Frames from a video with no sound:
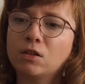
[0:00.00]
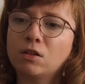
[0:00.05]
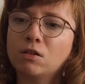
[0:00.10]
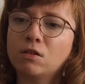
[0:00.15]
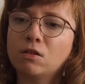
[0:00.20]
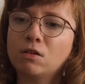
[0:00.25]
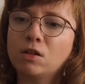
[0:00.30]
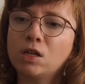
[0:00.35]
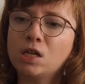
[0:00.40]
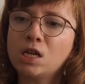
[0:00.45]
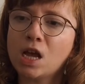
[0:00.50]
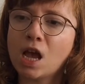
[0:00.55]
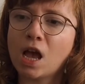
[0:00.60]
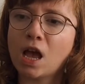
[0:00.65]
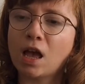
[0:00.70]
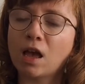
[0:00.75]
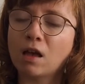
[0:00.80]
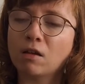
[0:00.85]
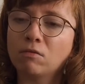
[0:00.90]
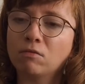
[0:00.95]
yeah,
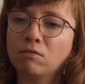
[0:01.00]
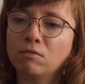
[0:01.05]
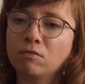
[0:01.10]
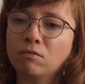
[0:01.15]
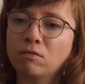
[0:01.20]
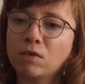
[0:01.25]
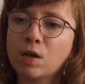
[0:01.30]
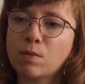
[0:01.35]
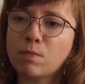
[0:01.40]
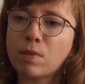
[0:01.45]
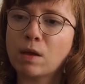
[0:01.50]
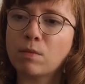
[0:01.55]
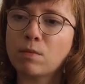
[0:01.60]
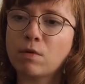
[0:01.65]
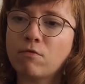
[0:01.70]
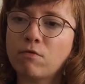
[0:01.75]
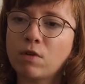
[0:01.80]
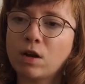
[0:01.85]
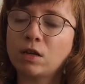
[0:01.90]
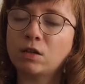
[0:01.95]
it made me
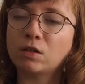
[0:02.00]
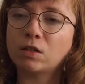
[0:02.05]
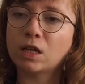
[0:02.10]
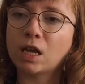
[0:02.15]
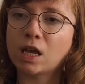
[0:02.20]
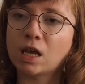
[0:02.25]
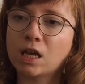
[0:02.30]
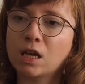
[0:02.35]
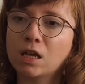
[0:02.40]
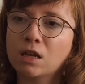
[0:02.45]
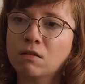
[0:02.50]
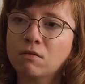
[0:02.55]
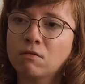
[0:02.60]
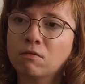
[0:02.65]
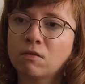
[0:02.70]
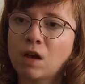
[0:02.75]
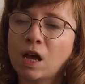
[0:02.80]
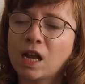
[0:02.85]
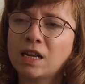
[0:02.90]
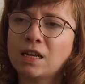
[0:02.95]
really sick,
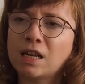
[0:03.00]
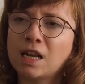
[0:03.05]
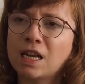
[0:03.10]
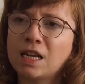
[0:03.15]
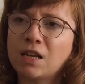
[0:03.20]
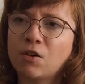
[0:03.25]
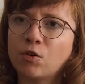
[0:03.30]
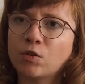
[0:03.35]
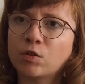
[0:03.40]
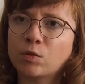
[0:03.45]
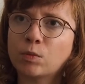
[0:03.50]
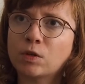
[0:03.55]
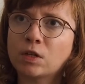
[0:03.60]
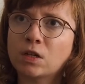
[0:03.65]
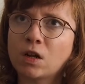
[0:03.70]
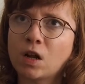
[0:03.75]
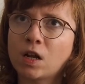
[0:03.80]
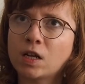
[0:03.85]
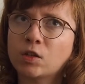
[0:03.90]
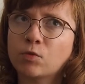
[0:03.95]
and it nearly
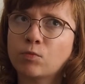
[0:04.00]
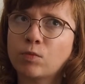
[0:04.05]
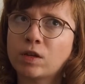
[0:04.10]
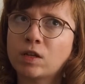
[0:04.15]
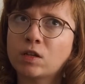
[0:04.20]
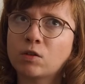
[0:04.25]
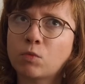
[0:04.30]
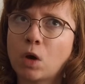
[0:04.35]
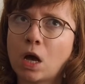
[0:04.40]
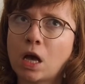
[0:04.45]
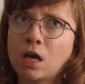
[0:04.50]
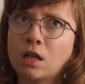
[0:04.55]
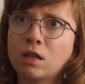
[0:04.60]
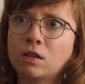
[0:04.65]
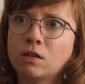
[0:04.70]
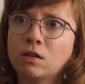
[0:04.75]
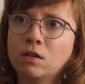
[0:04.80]
hospitalized me as well,